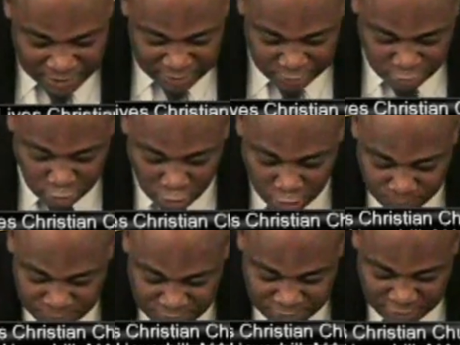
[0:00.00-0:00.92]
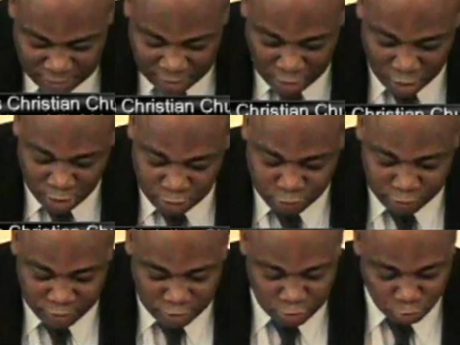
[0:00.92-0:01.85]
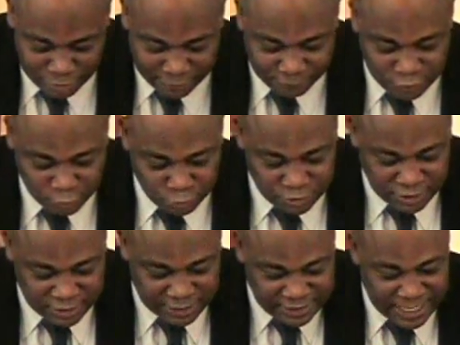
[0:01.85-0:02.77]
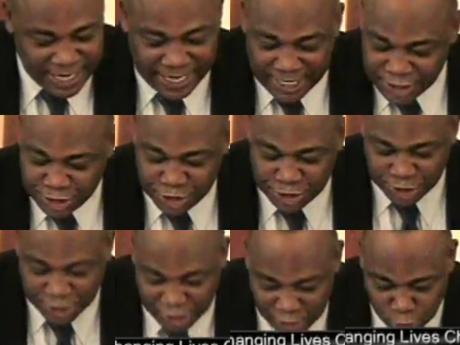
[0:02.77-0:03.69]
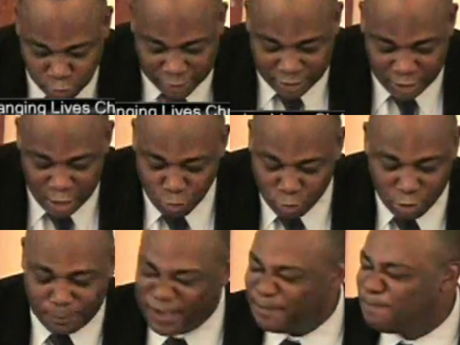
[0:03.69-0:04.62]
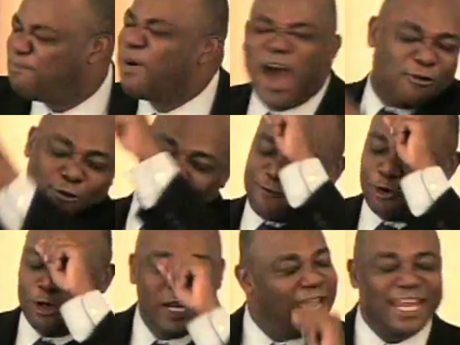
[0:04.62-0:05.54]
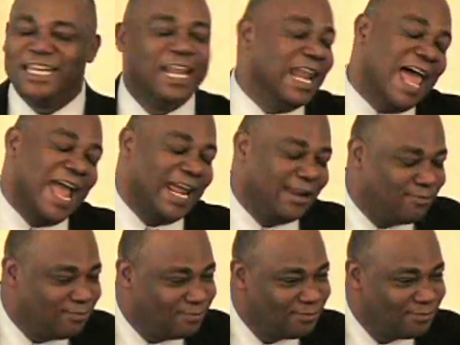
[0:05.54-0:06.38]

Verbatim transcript: Psalms 112 2 says, His children will be powerful in the land.